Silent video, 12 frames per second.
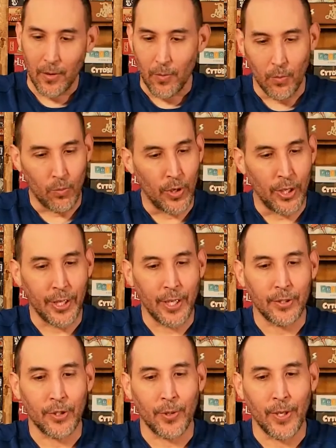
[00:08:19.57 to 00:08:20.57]
really
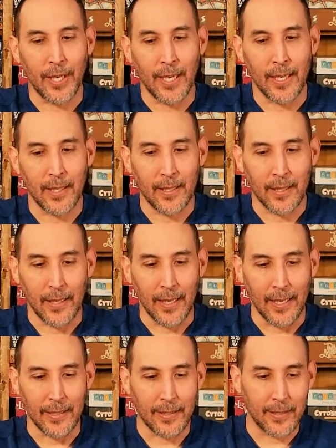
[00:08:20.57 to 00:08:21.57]
enjoyed it.
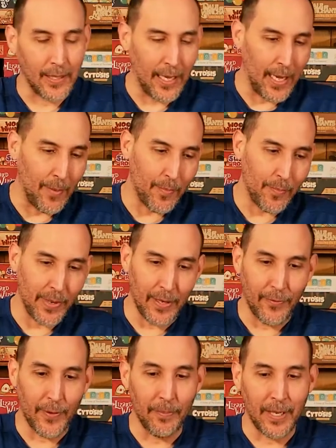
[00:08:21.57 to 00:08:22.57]
It's um,
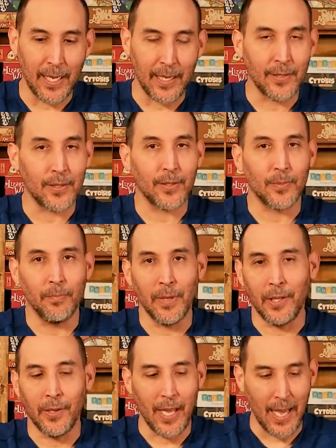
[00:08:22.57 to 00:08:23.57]
from beginning
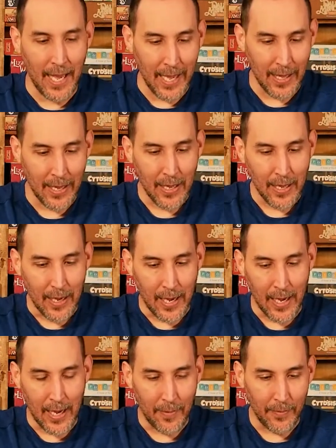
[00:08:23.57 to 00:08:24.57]
mill in.
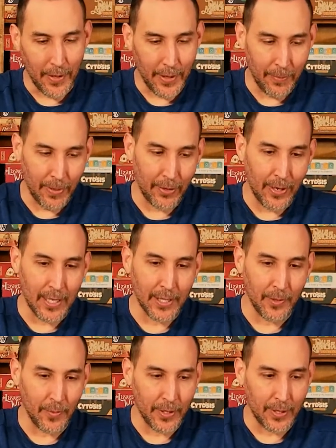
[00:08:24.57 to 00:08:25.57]
Um, the
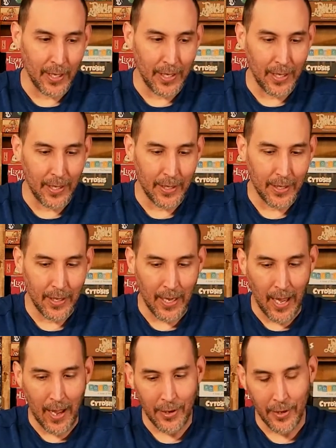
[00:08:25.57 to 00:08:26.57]
progression was good.
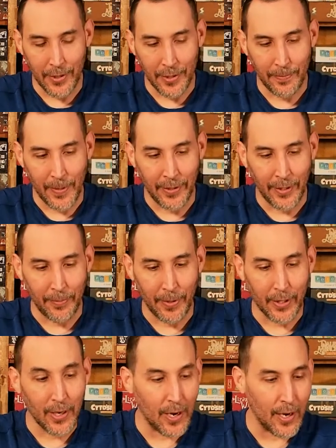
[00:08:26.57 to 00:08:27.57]
Uh, you're just building up your
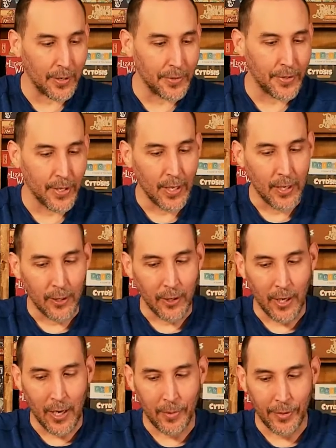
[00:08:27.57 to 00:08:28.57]
cards.
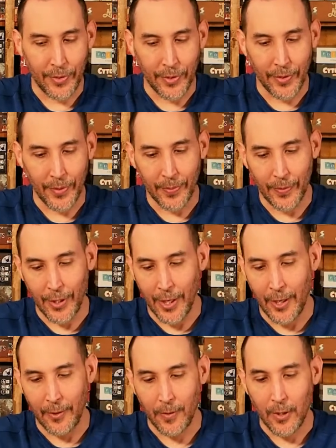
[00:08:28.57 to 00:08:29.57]
You're able to, you
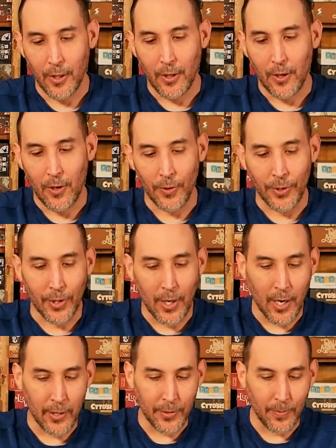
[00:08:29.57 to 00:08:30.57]
know, hold your
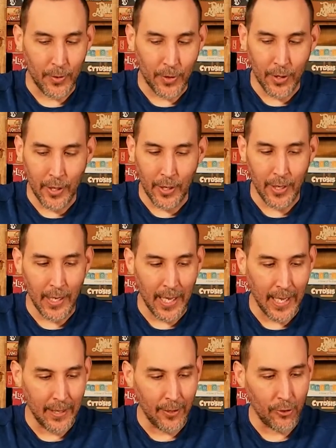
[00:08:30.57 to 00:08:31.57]
cards more,
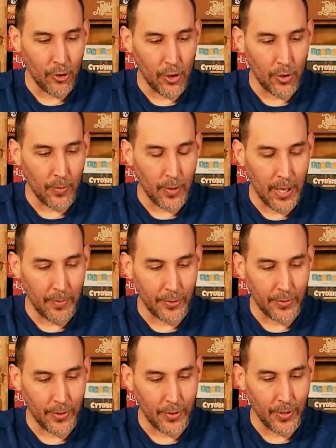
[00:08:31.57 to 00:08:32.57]
and you're able
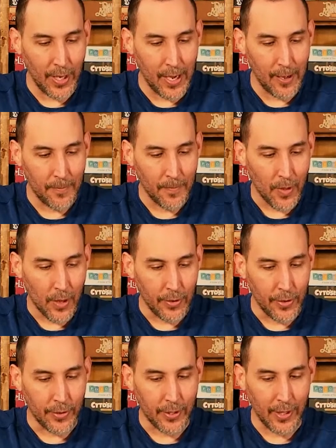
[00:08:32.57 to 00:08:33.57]
to uh,
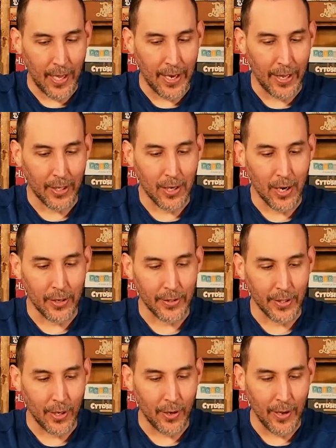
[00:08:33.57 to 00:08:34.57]
use a lot of the cards
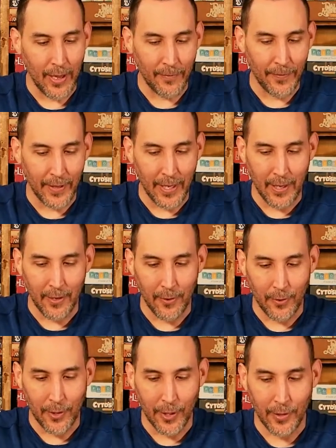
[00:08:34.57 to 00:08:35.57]
that are infinite
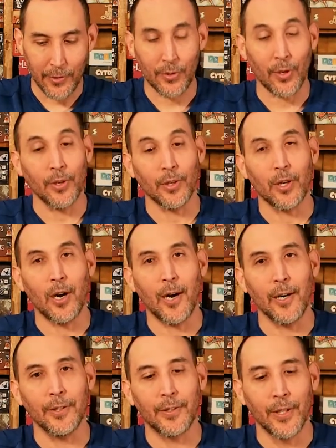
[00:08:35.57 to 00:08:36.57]
or stronger
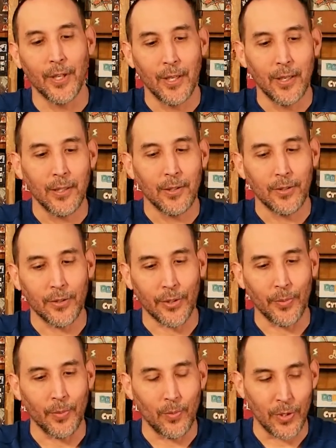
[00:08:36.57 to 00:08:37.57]
cards.
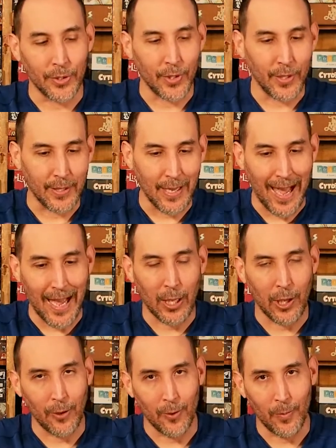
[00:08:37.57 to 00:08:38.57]
So once you attack,
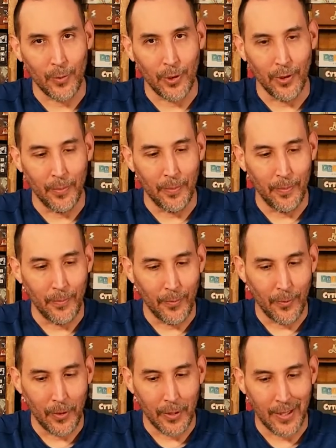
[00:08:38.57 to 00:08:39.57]
you you'll
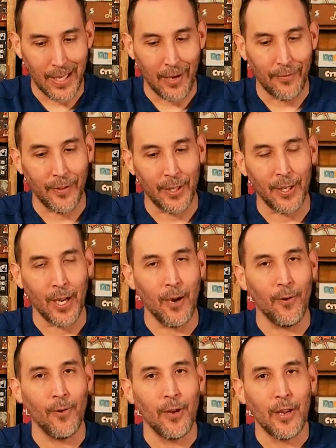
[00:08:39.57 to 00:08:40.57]
definitely
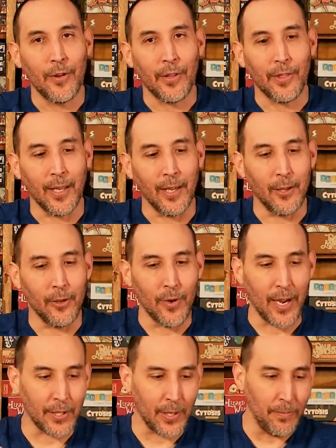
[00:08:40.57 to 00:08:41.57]
know that you
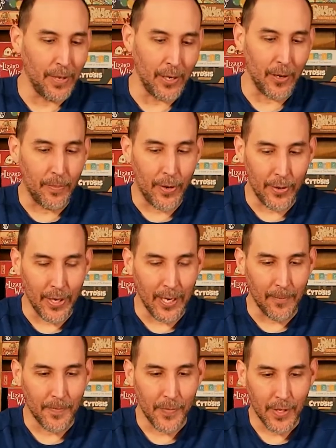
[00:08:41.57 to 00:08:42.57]
actually beat your
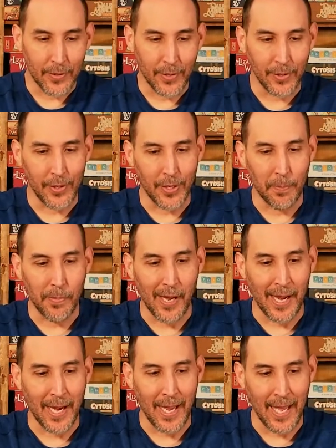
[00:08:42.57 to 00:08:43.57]
opponent. So you can
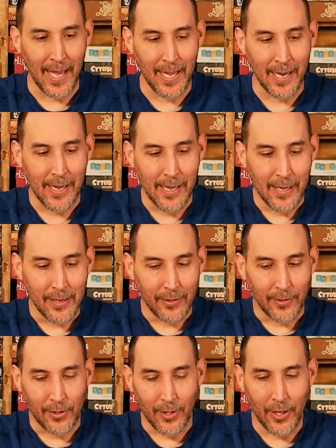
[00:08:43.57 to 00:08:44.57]
plan ahead.
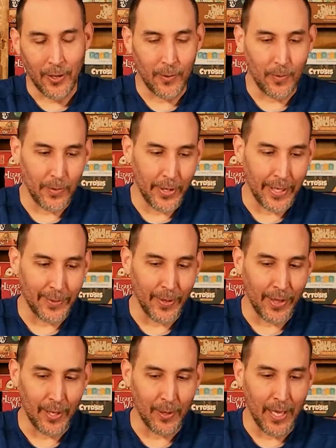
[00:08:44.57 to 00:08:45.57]
So that's
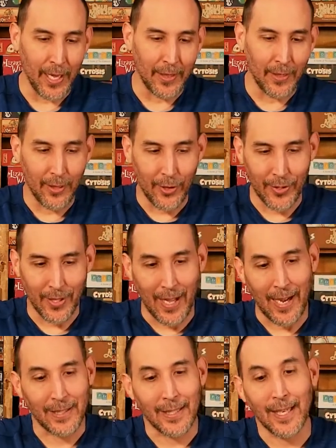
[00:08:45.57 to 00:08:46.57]
one thing. And there's a
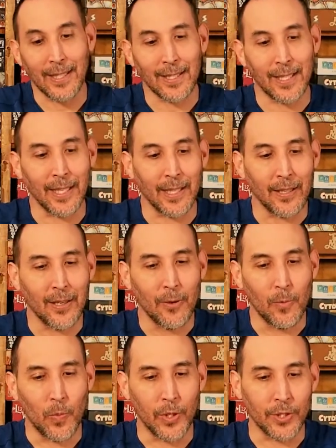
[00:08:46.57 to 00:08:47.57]
lot of tension
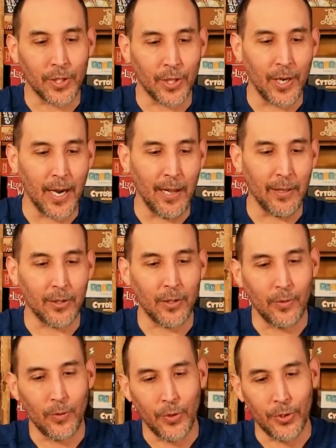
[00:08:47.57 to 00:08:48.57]
once you're uh,
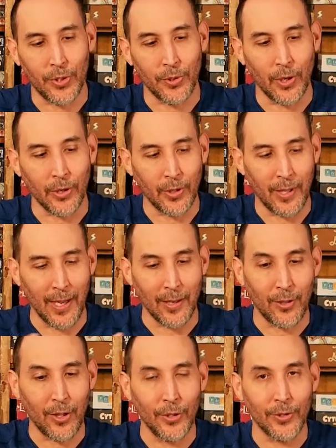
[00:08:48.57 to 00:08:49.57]
you two are getting
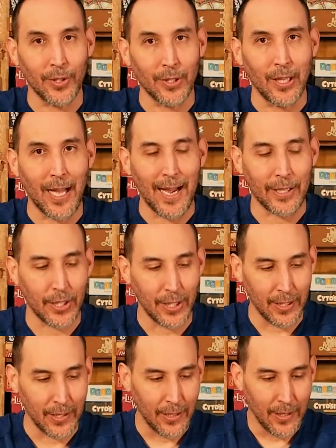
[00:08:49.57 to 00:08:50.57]
close to
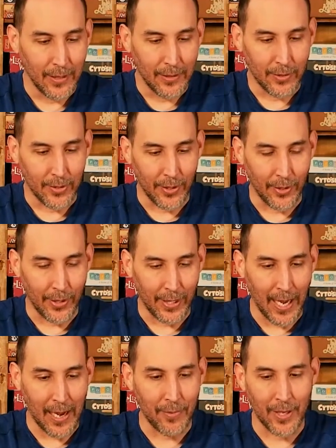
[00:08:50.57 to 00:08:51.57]
clashing. So the
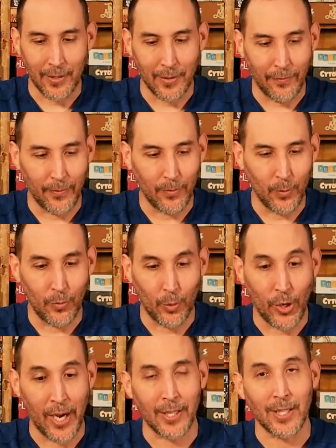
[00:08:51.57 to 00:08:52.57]
game does a
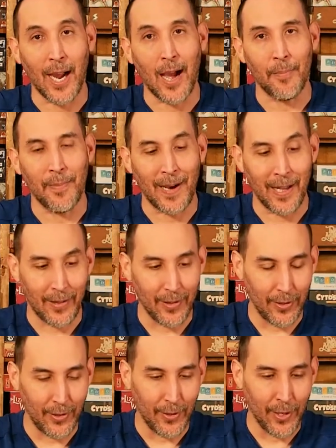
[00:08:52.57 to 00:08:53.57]
great job about
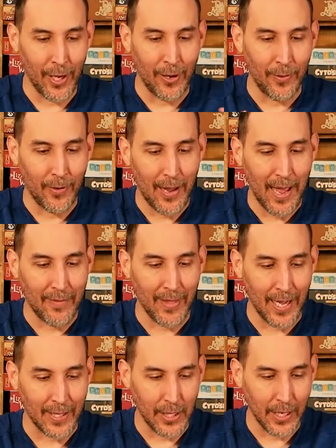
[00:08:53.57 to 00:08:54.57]
you know having
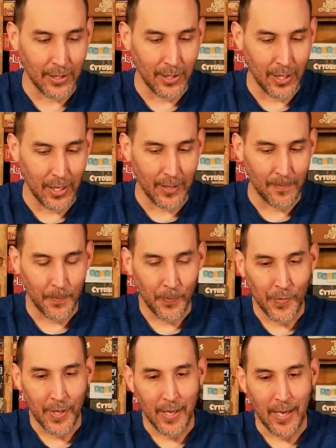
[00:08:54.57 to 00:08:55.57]
that tension.
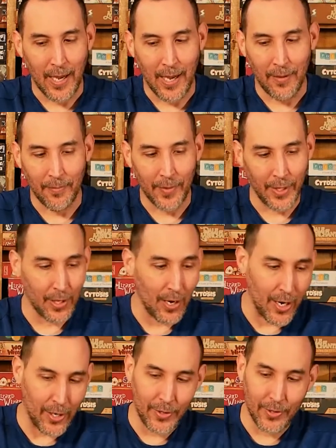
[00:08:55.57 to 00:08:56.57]
Um, the
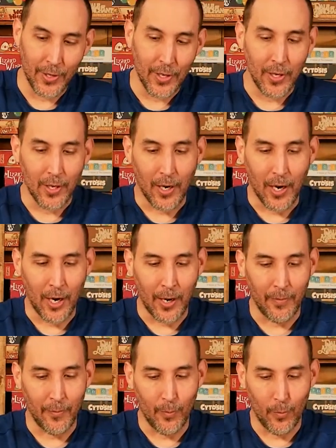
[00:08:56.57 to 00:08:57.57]
carts
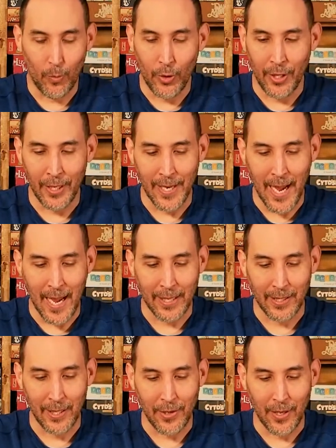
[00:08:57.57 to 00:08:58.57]
are really nice
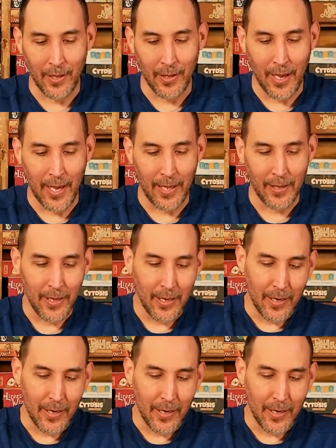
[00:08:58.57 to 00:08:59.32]
that so you could uh,